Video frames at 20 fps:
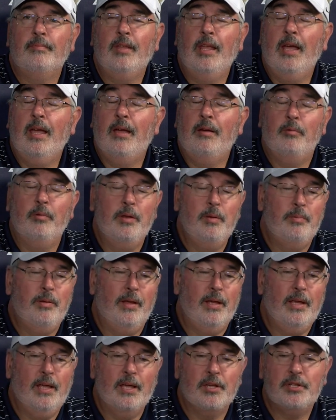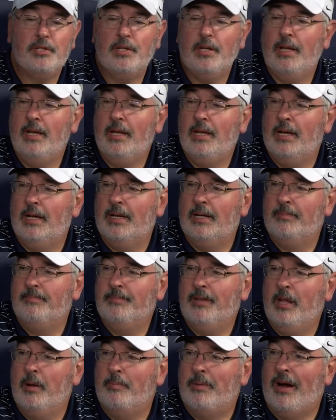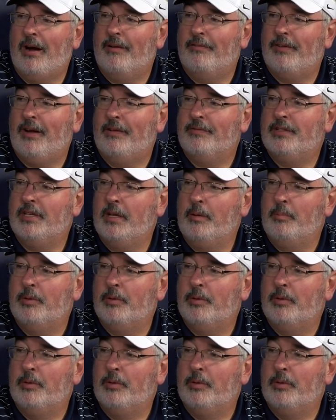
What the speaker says: Yeah, when you play against a Power Five team,